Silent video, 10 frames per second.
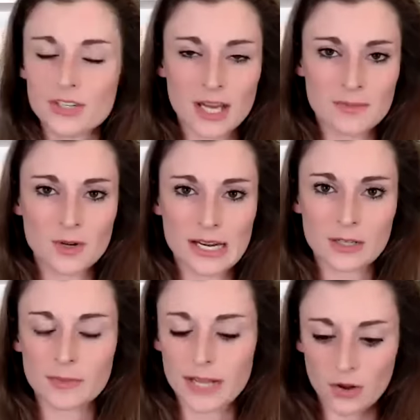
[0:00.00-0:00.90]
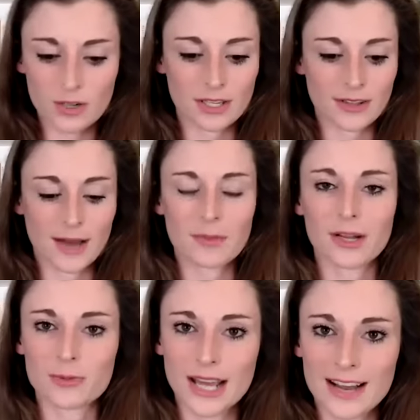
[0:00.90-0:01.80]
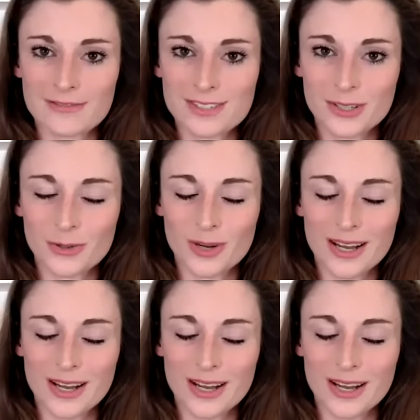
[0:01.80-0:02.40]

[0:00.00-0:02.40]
terms are a little bit longer than that, but I would have to.